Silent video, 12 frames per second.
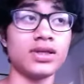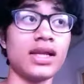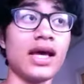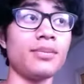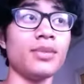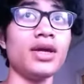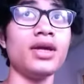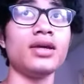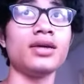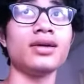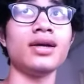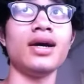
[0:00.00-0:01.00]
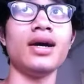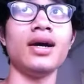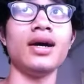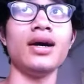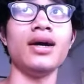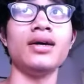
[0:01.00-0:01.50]
Like me,
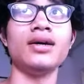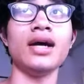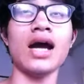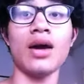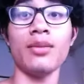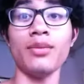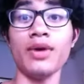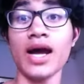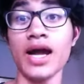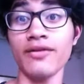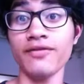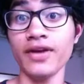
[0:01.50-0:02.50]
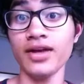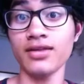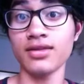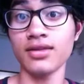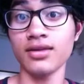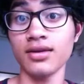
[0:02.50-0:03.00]
I have
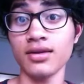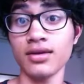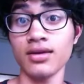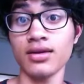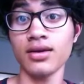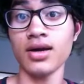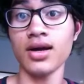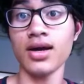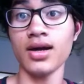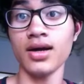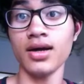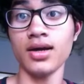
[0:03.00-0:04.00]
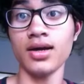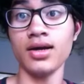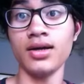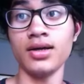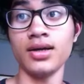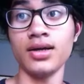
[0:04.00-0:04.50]
faith
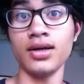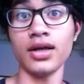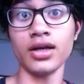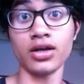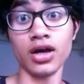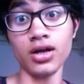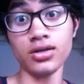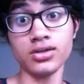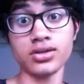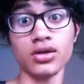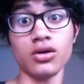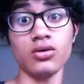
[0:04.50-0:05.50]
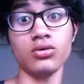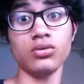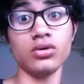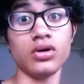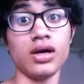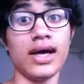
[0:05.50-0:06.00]
in God, so
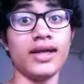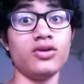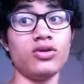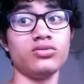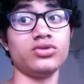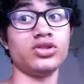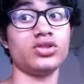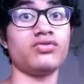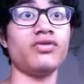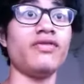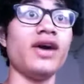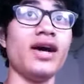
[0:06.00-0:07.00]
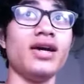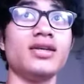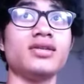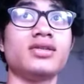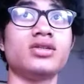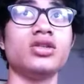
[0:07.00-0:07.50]
I don't just
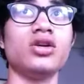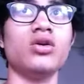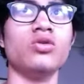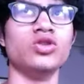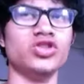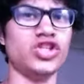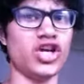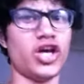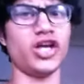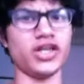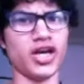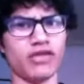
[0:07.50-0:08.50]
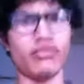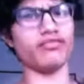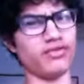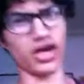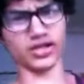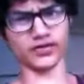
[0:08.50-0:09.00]
revise,
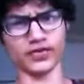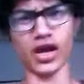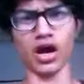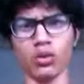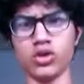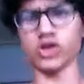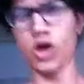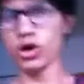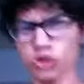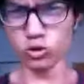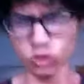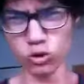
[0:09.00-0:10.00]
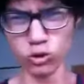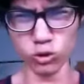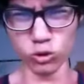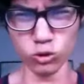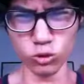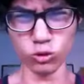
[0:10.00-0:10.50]
revise 3 hours.
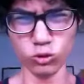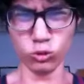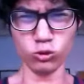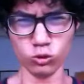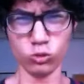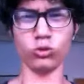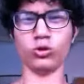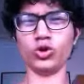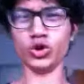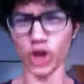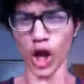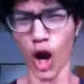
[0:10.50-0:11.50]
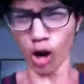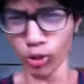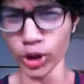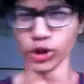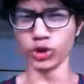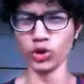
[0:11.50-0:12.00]
Yeah, I'm
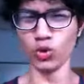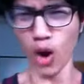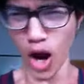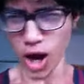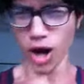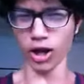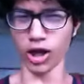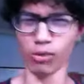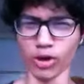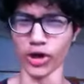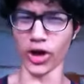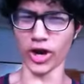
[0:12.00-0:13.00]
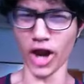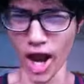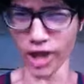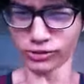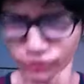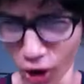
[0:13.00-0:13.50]
gonna do well. I'm gonna get
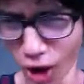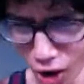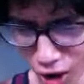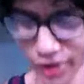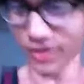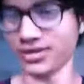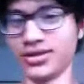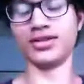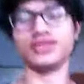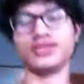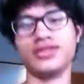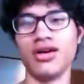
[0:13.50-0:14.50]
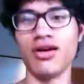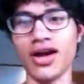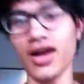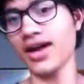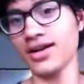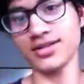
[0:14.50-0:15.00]
A-star. No,
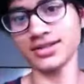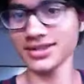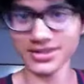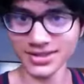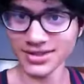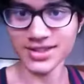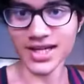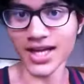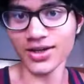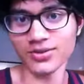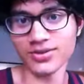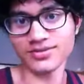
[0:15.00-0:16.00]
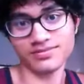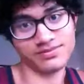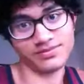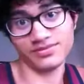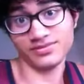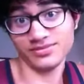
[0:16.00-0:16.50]
I don't.
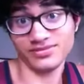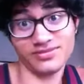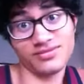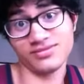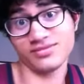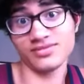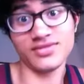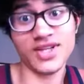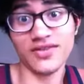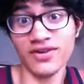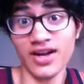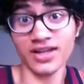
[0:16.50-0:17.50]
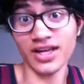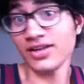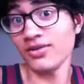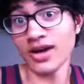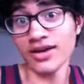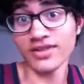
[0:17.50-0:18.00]
Frankly, I
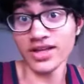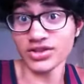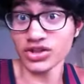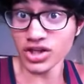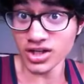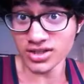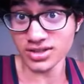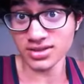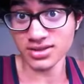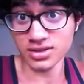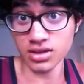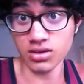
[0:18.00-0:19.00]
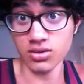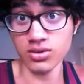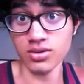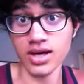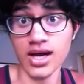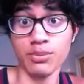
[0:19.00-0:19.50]
don't have that trust.
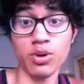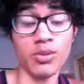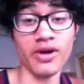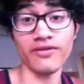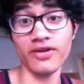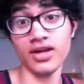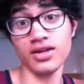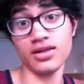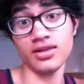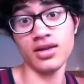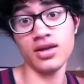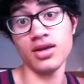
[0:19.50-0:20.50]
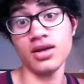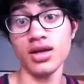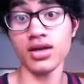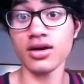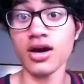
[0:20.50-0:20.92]
So I put my faith in